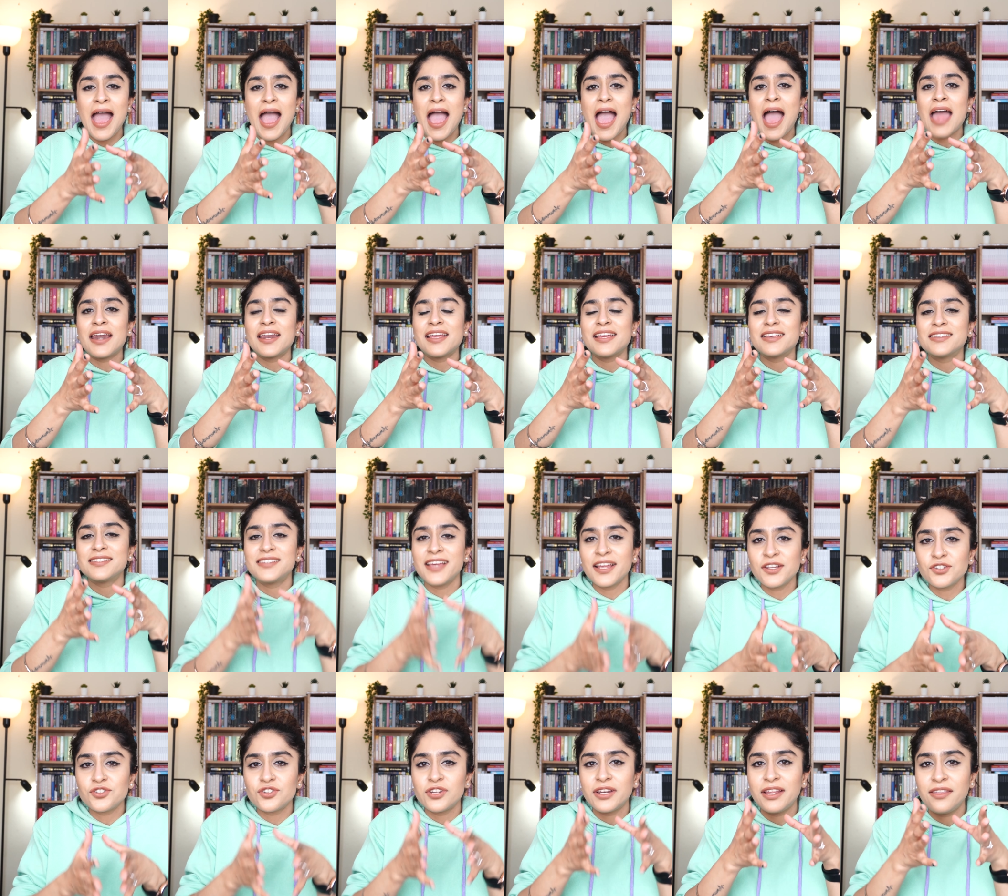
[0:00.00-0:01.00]
And
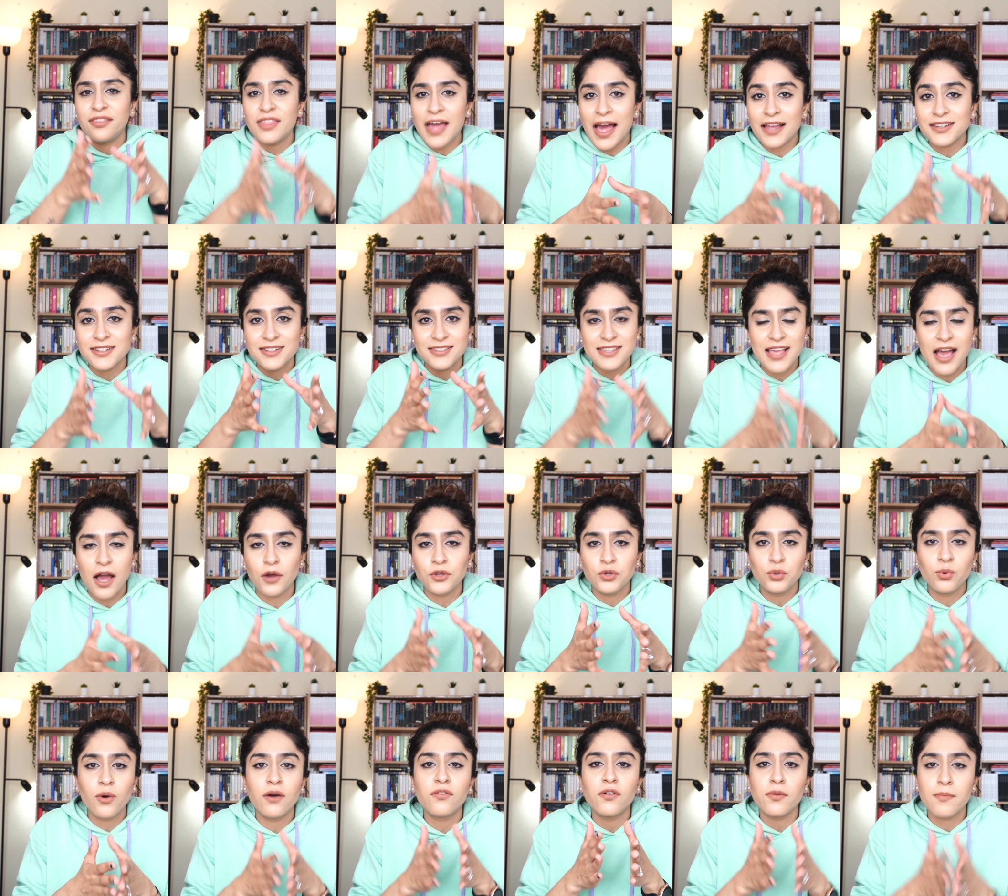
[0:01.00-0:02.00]
essentially that is how
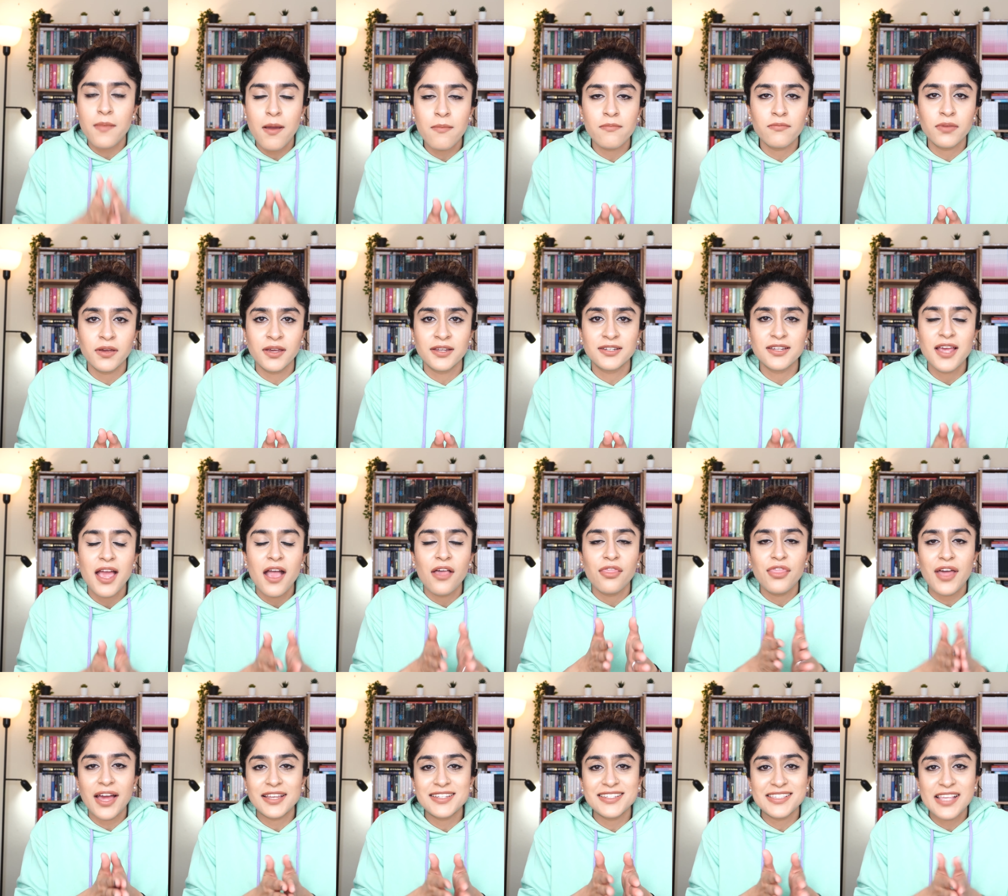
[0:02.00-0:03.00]
you are remembered.
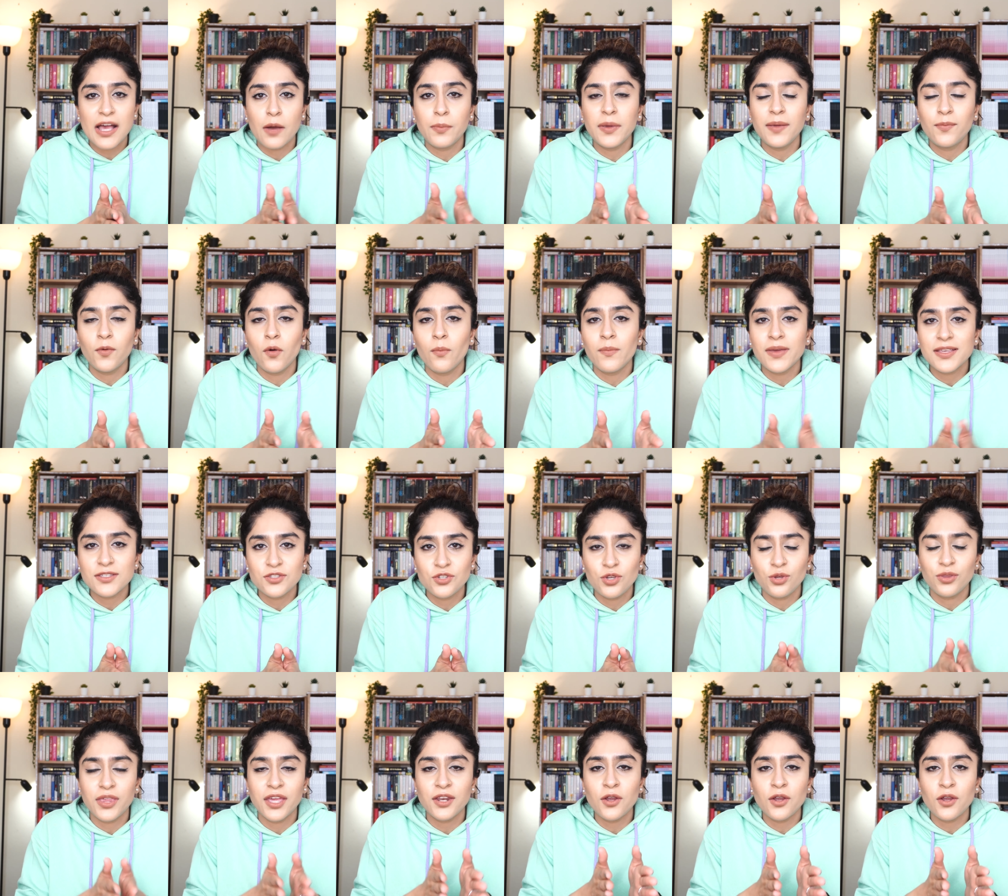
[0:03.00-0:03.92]
That is how people miss you. They